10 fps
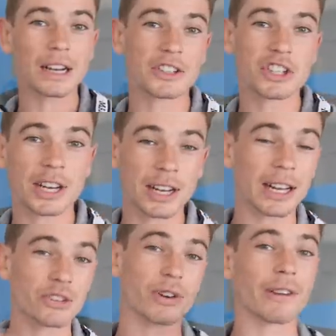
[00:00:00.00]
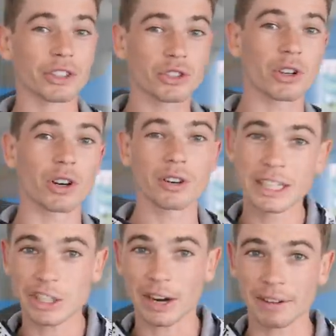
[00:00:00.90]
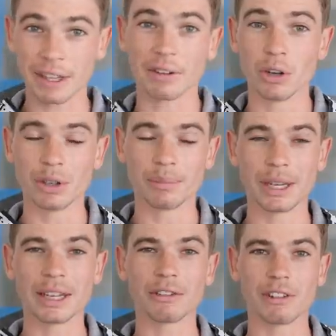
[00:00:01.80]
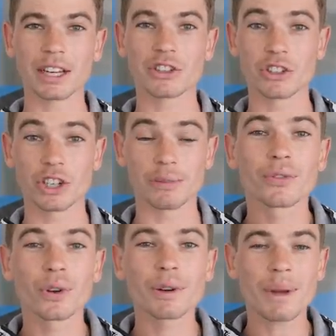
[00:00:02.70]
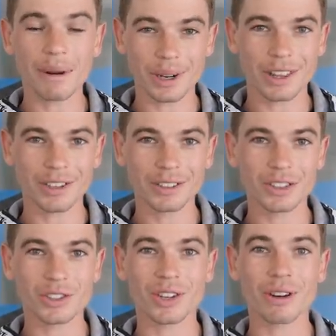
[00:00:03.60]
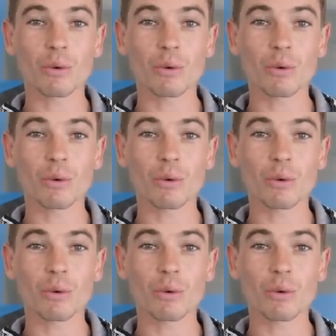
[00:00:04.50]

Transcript: Kylie Jenner and Travis Scott, each having their own and being in a relationship. Floyd Mayweather does not have